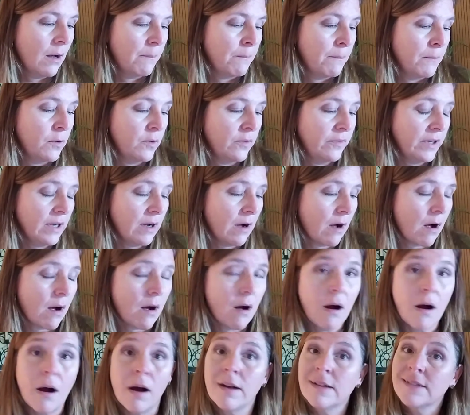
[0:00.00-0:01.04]
Moving
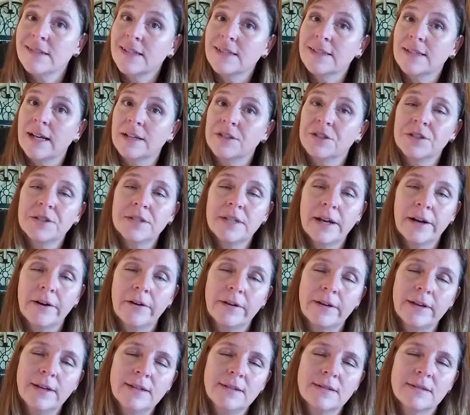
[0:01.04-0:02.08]
on to
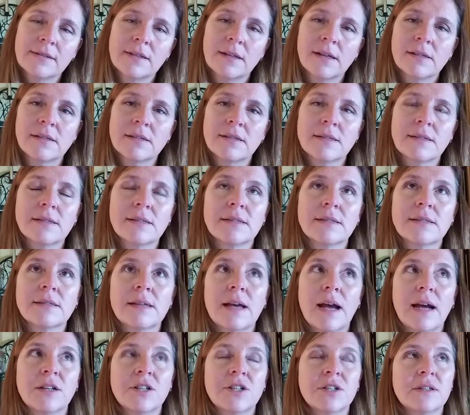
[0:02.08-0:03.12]
Sagittarius.
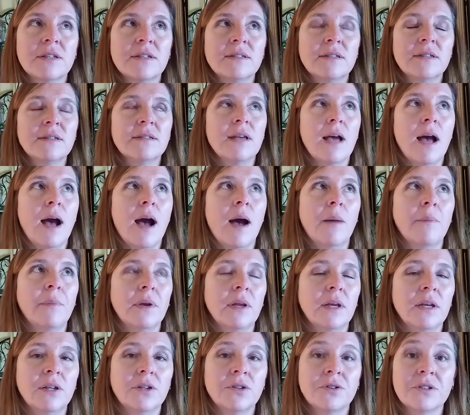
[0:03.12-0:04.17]
Sag, this is
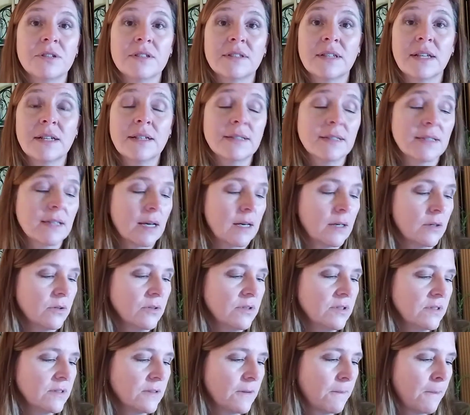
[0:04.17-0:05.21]
happening in your sixth
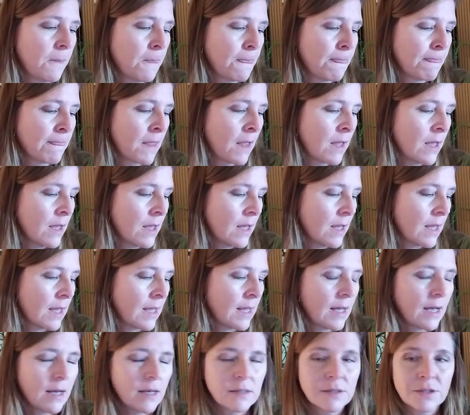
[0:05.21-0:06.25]
house.
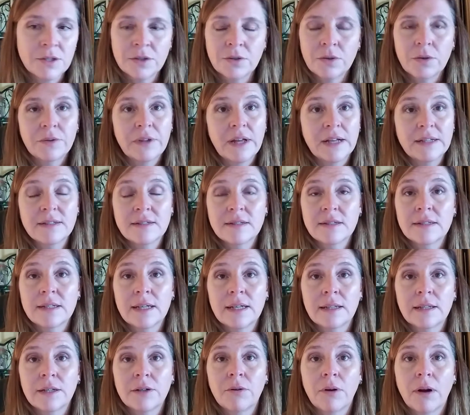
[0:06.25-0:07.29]
And, you know, that's the
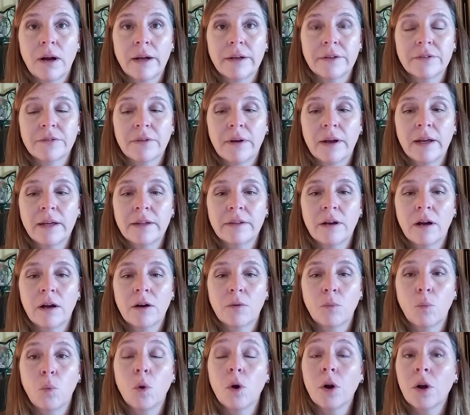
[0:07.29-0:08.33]
daily grind, right? Our
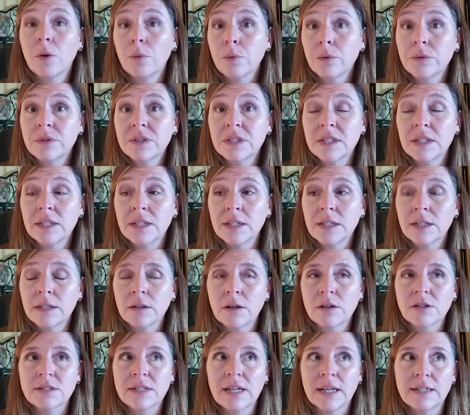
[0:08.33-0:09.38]
work routine,
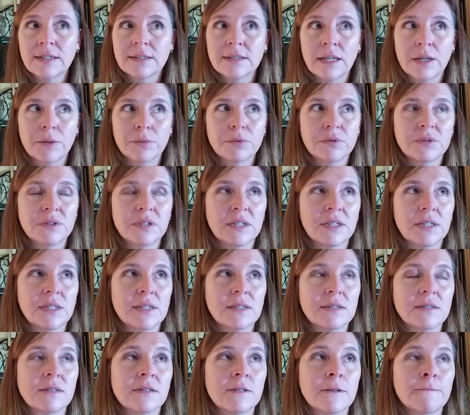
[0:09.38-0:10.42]
our day to day
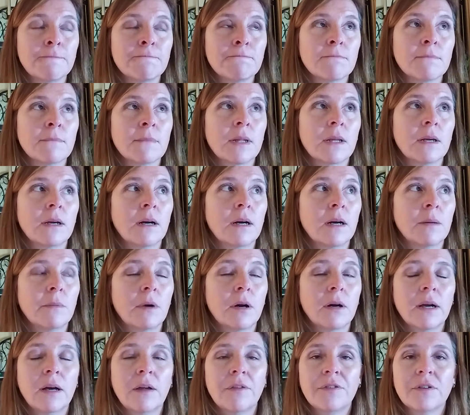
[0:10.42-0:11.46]
routines, um,
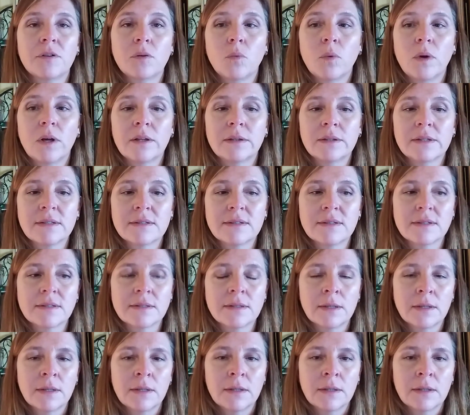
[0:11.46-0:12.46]
our health and wellness,